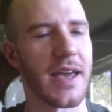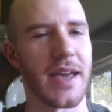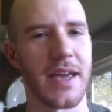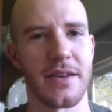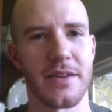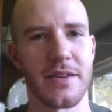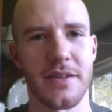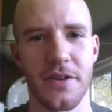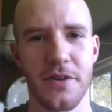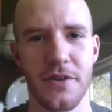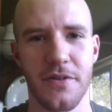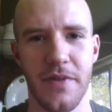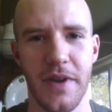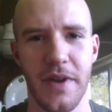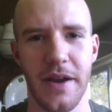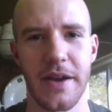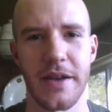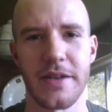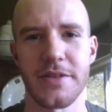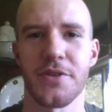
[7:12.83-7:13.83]
into your
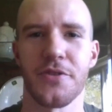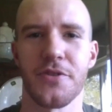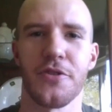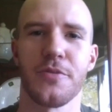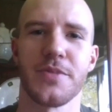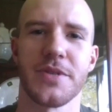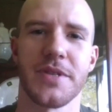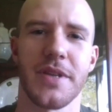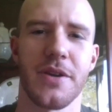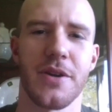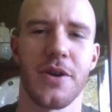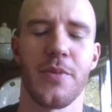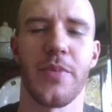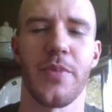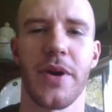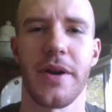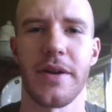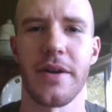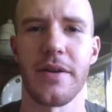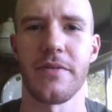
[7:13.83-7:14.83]
various groups that you're a
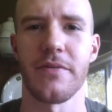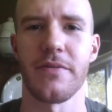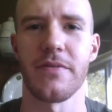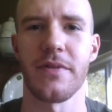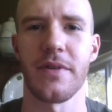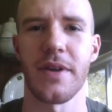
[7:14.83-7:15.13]
part of